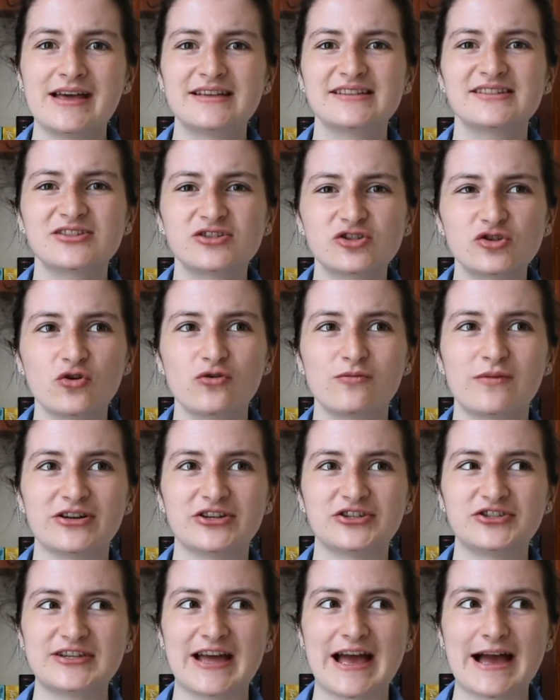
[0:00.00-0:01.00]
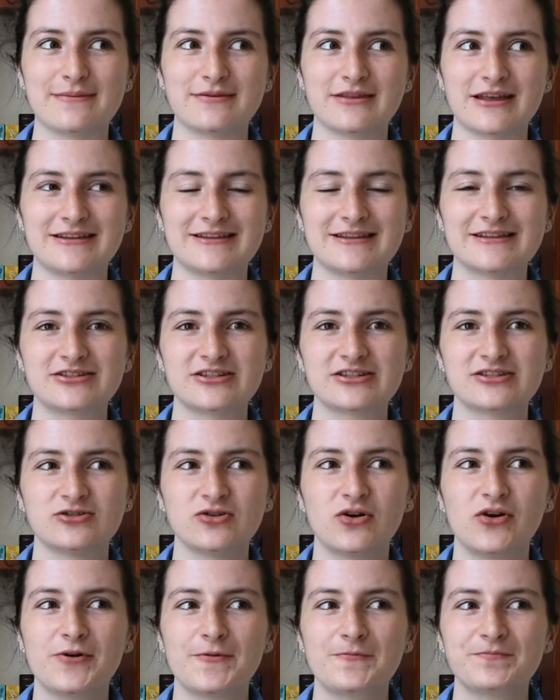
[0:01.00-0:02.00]
so much depth, and it's just
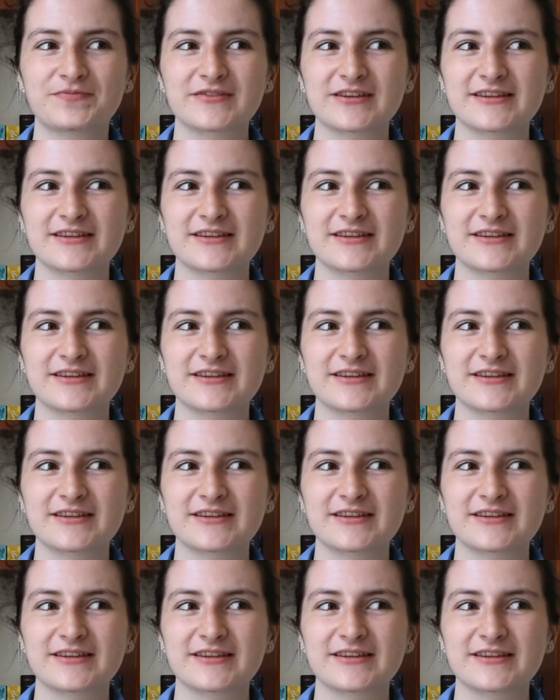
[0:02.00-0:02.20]
not